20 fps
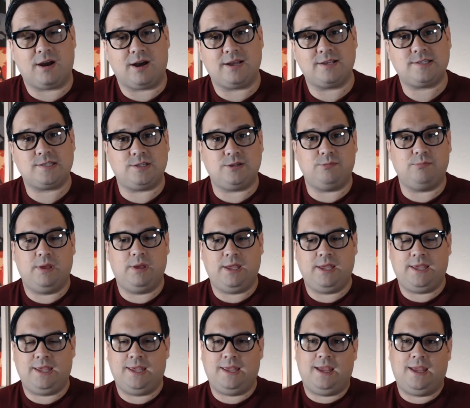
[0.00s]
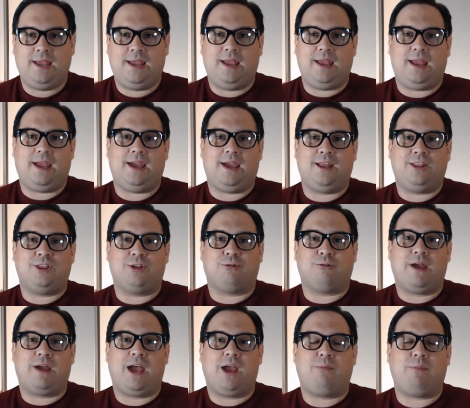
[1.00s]
costume. And the
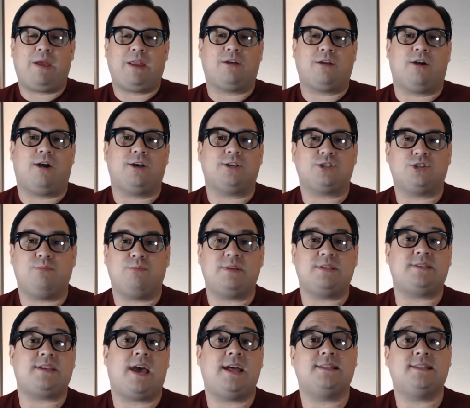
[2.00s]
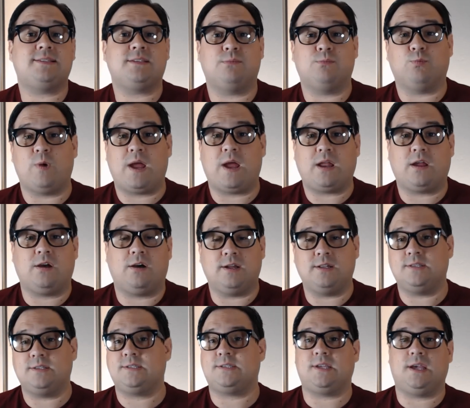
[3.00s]
Ragman costume has had some
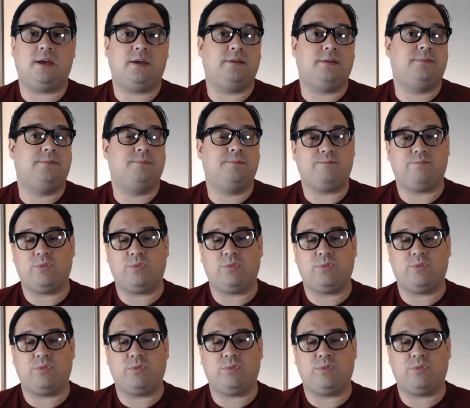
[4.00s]
retcons